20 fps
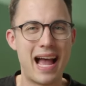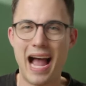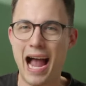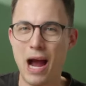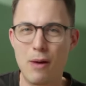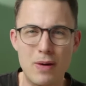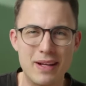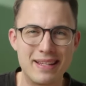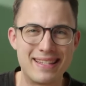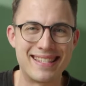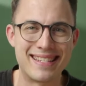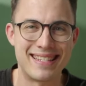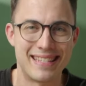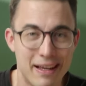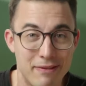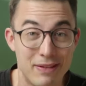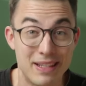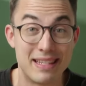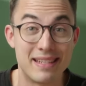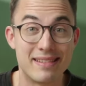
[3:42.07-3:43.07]
I want
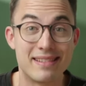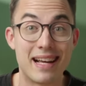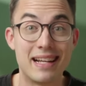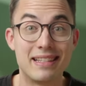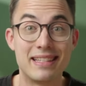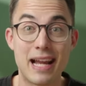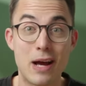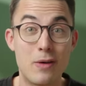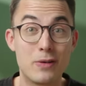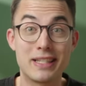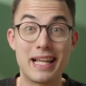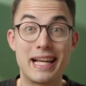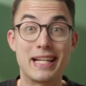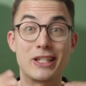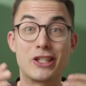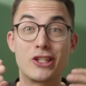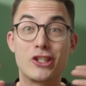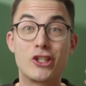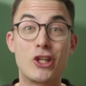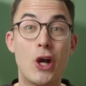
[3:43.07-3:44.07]
seven designs. And I was like
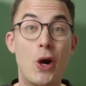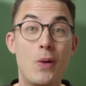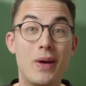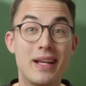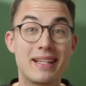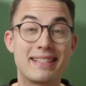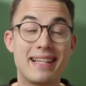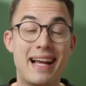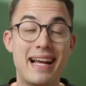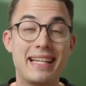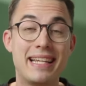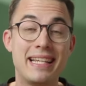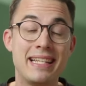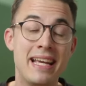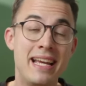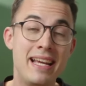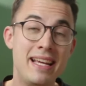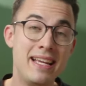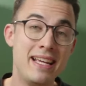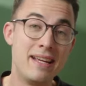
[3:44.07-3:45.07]
so excited,
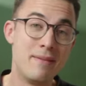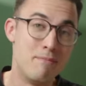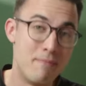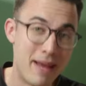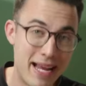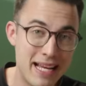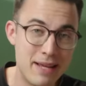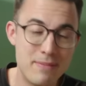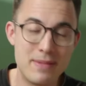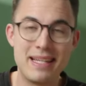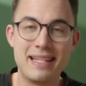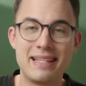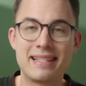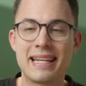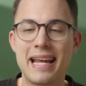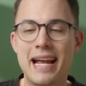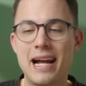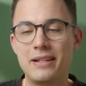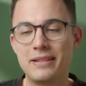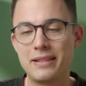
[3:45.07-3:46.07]
made him a
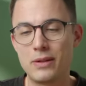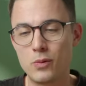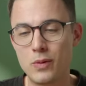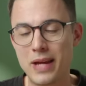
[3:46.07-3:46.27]
discount.